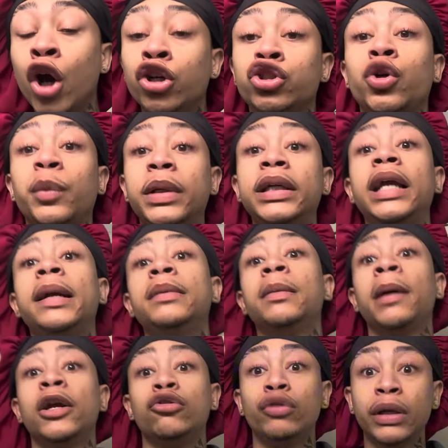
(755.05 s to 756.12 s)
So when he came to
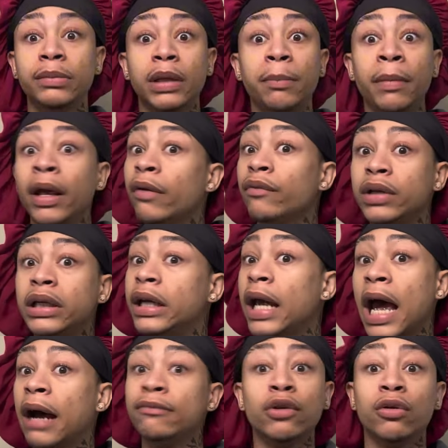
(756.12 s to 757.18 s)
my crib, the man really didn't
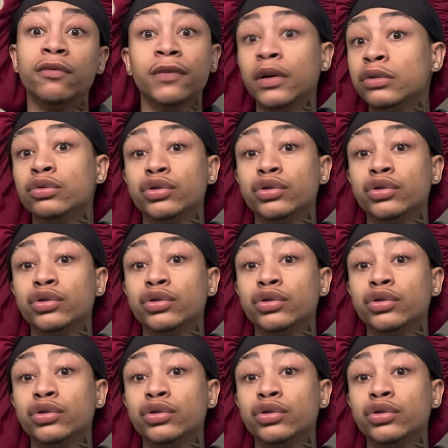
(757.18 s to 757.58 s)
have no phone.